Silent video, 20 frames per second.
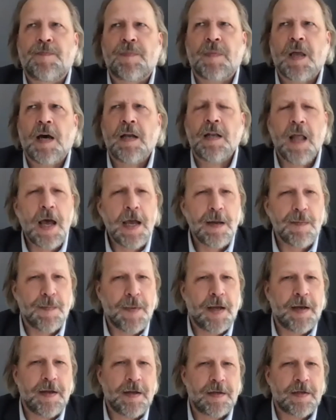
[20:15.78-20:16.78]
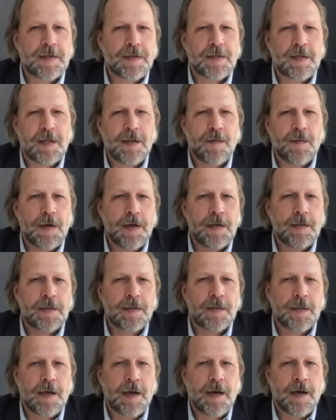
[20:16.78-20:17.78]
unlike many
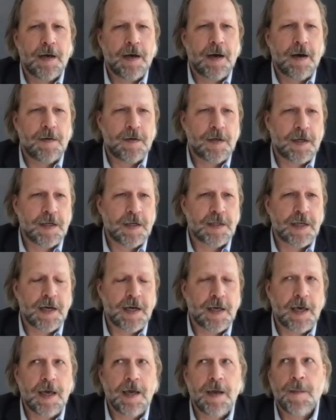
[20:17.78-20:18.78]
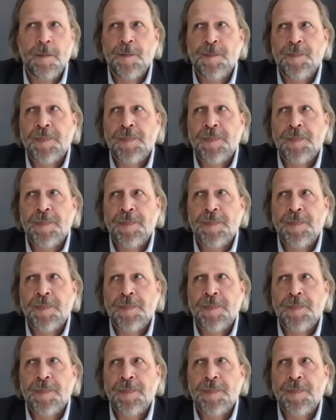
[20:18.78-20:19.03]
distilleries out in Kentucky,